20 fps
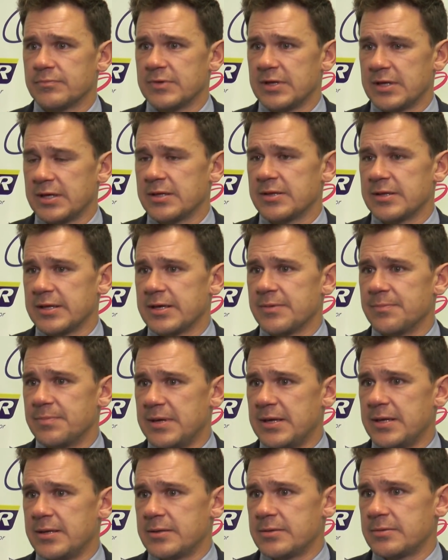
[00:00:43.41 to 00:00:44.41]
they
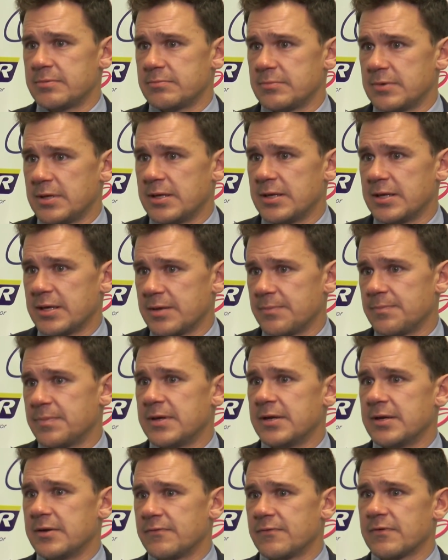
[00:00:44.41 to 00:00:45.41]
compete, and they
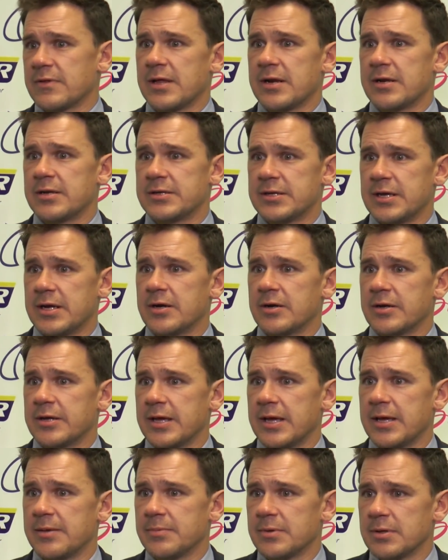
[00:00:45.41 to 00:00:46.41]
competed for that entire
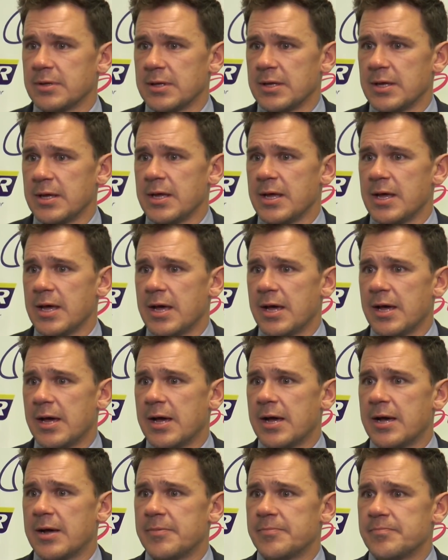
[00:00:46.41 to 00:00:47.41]
game.
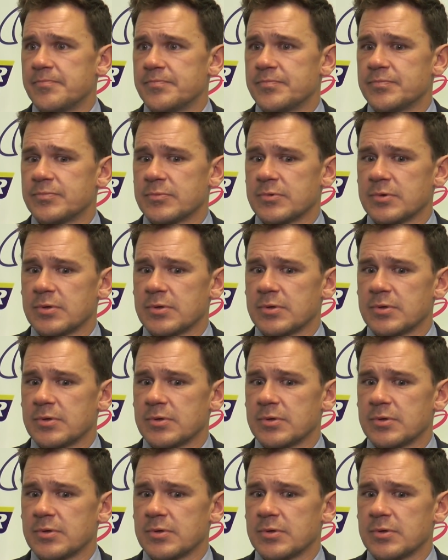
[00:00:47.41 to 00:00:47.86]
I